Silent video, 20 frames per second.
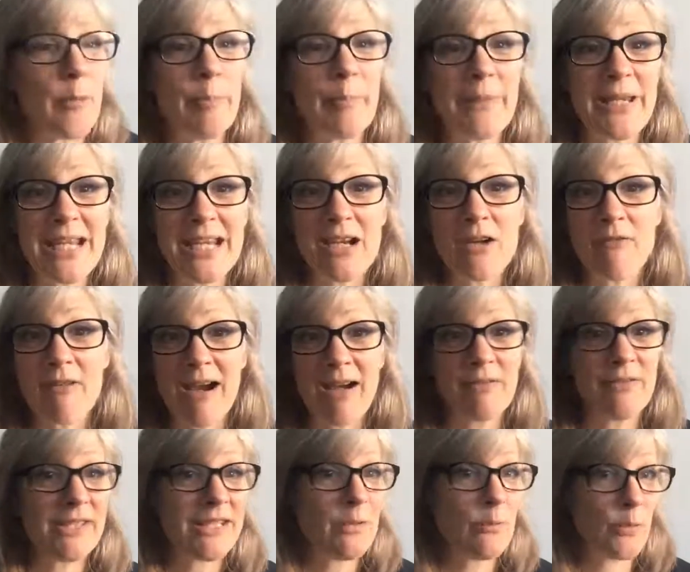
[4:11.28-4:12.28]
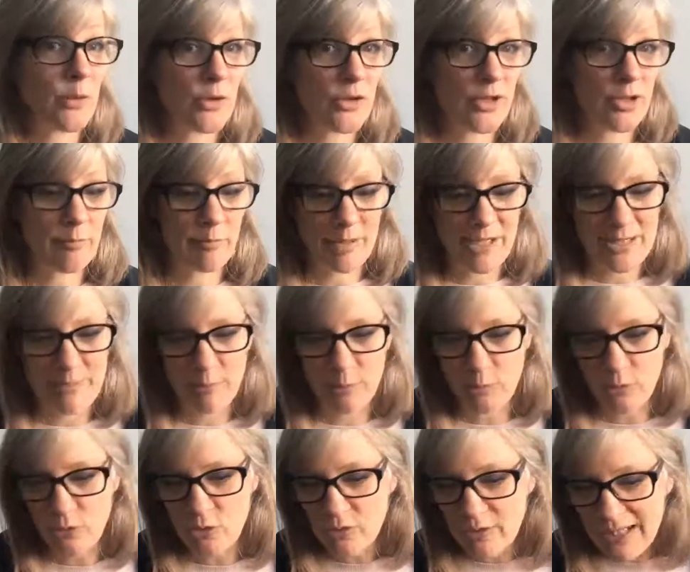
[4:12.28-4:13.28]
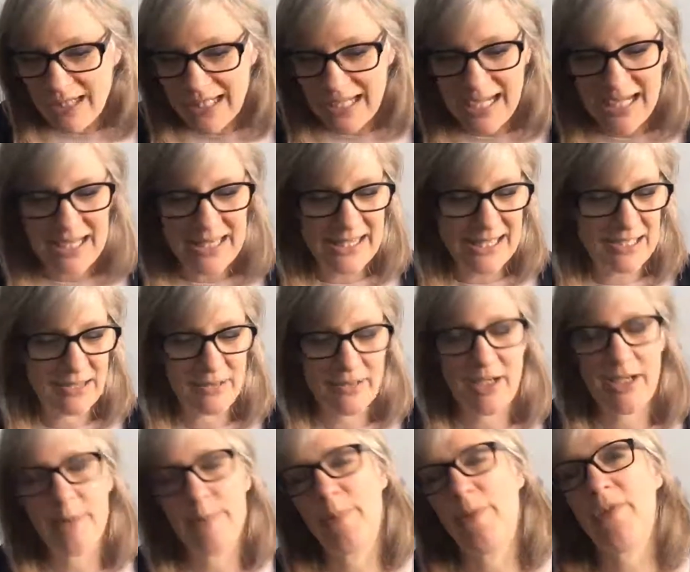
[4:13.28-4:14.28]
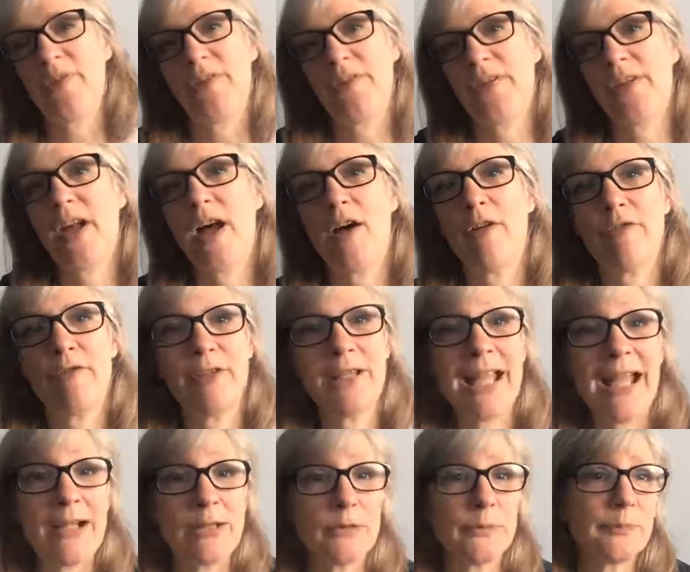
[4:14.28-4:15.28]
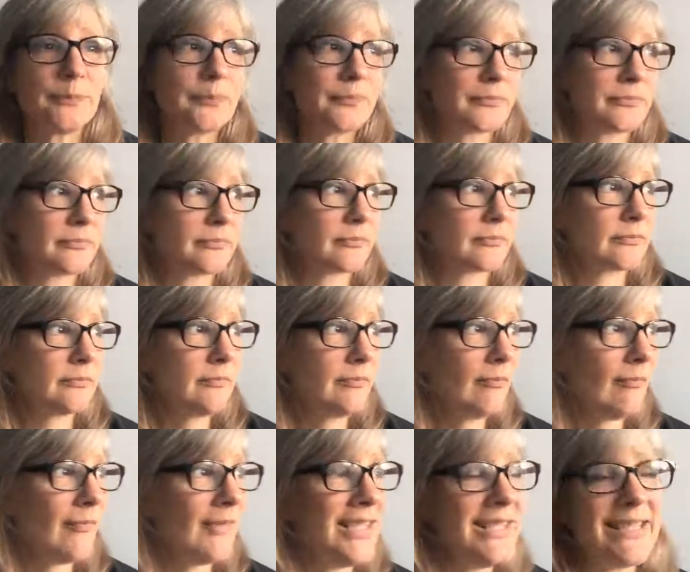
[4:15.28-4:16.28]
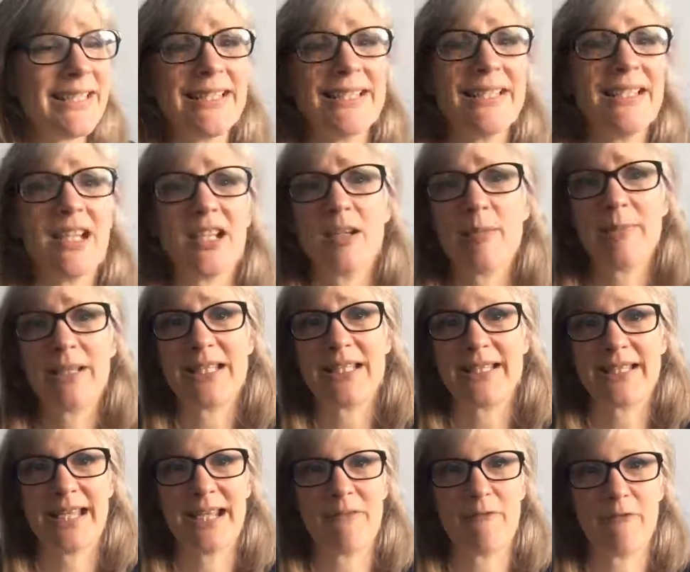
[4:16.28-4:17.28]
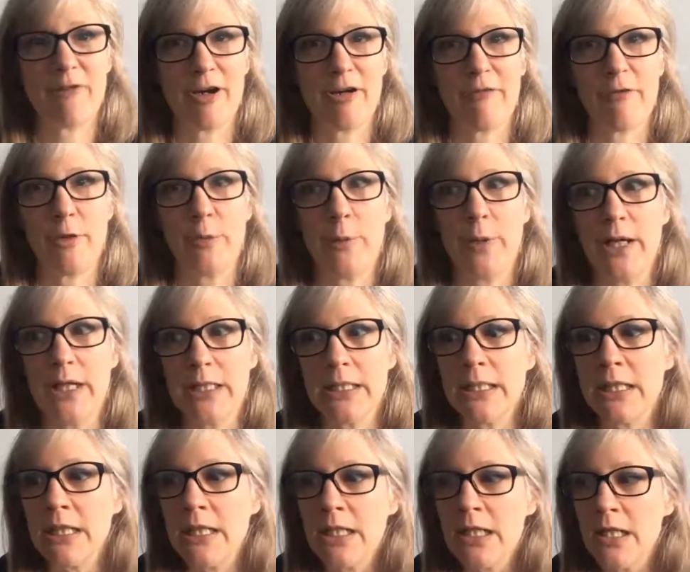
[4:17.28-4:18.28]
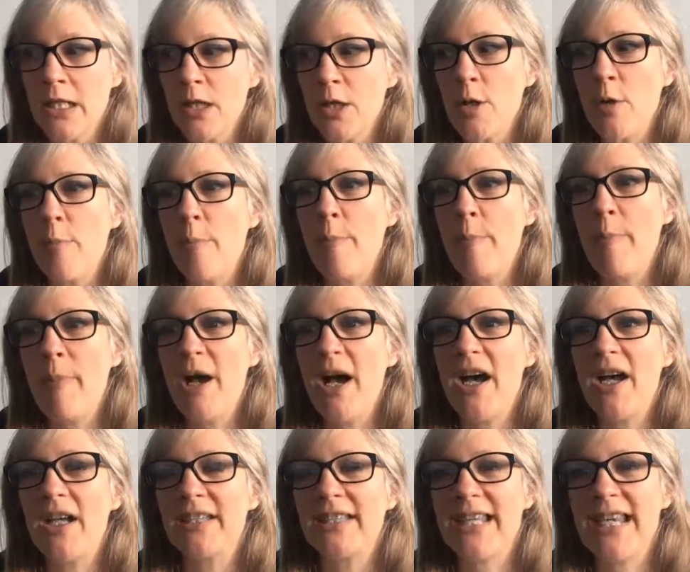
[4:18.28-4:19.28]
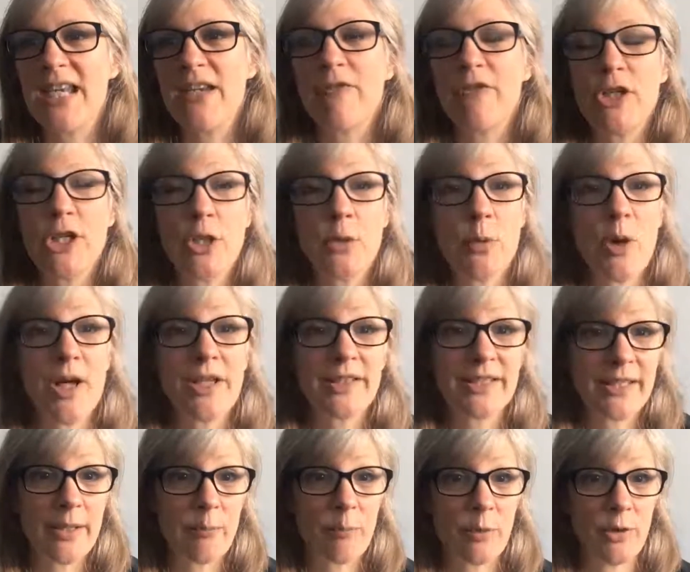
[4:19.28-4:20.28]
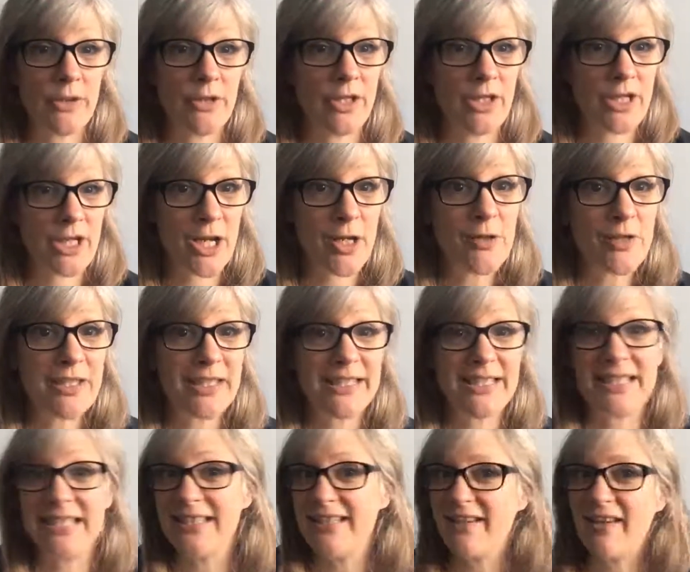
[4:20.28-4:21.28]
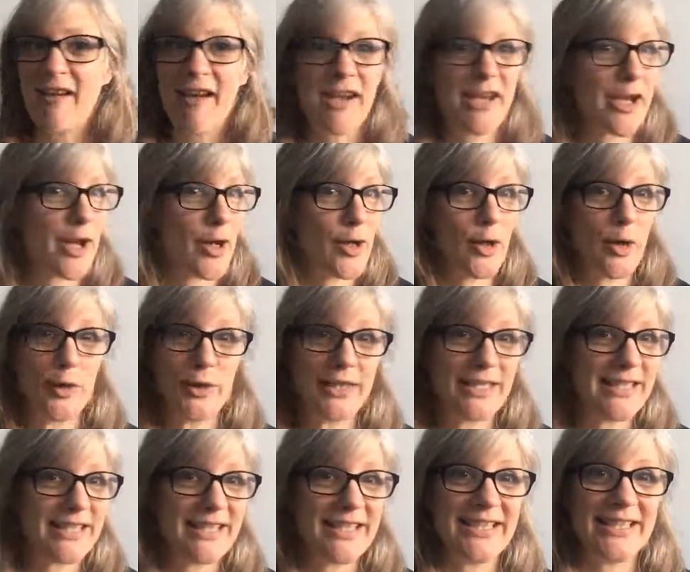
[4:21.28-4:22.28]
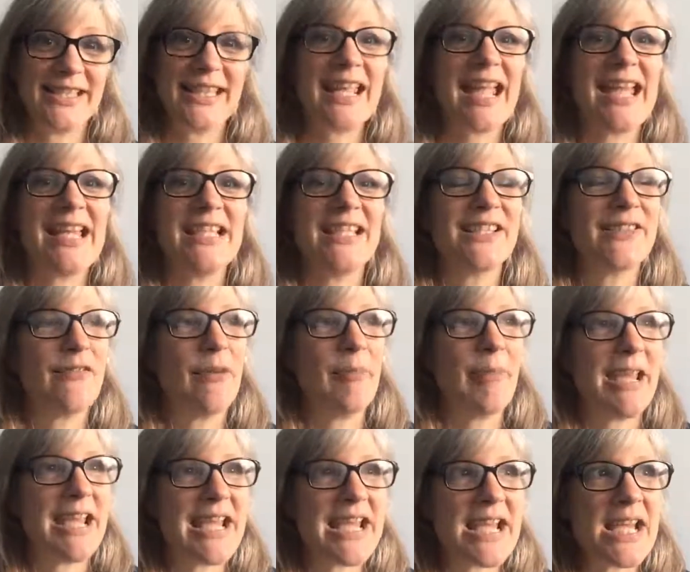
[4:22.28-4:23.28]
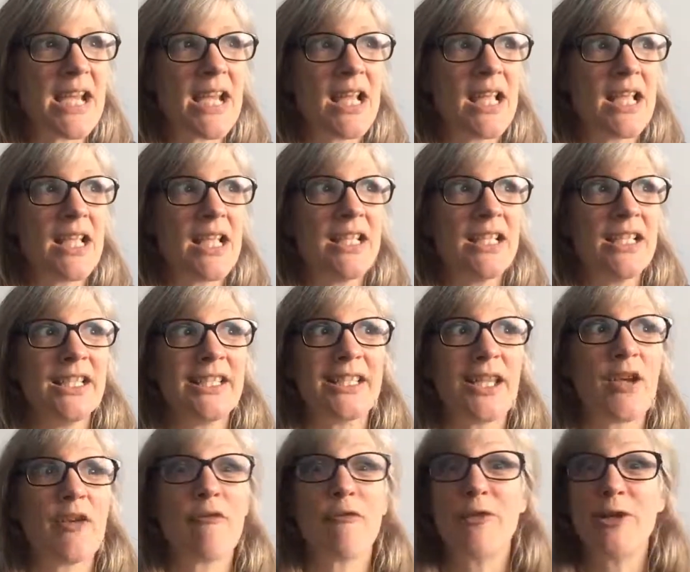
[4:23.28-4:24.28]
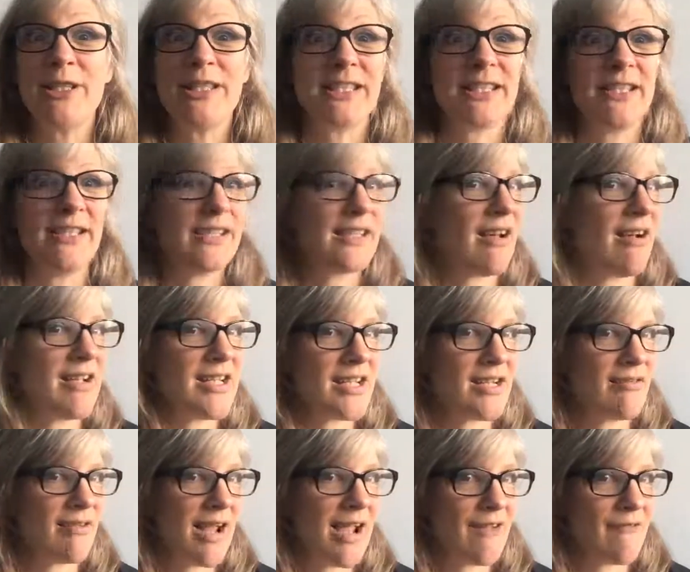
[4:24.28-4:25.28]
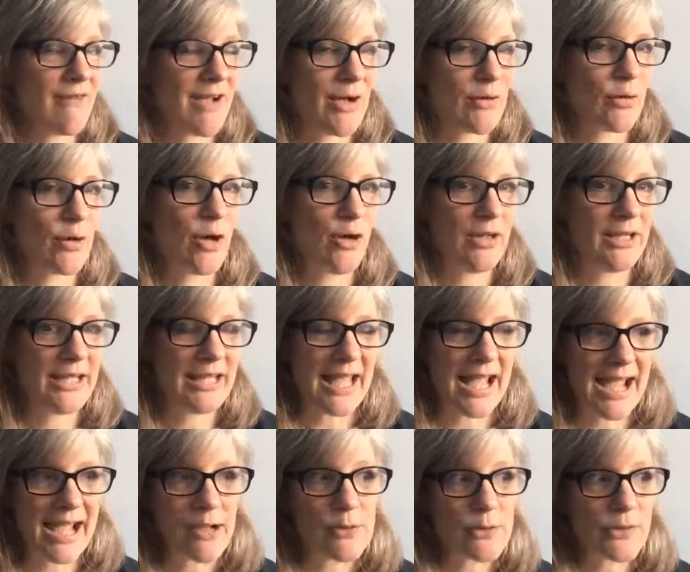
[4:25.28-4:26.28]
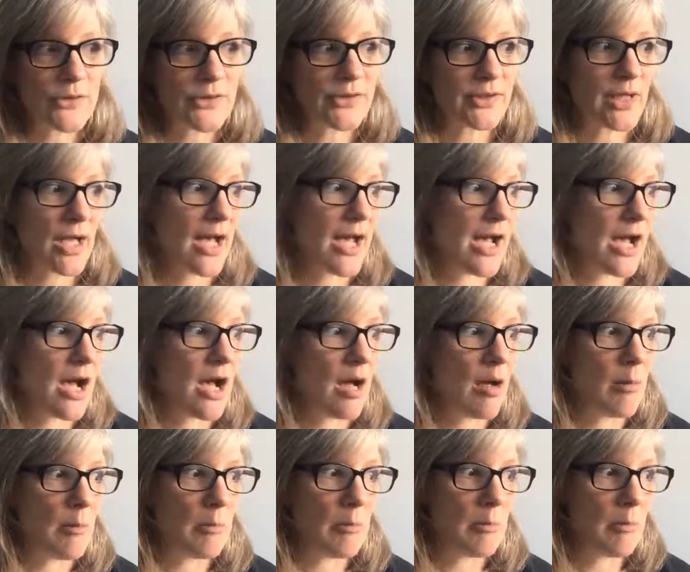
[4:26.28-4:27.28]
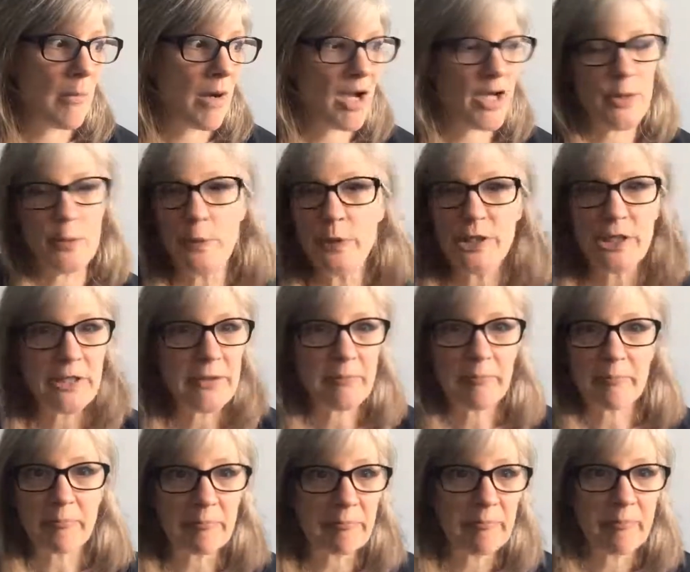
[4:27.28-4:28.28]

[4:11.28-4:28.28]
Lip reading: being around it, watching people drink it, that type of stuff. Now, this isn't going to be the same for everyone, but if you are someone that notices, and I know this is the case for me, so for instance, I don't have alcohol in the house. I wouldn't.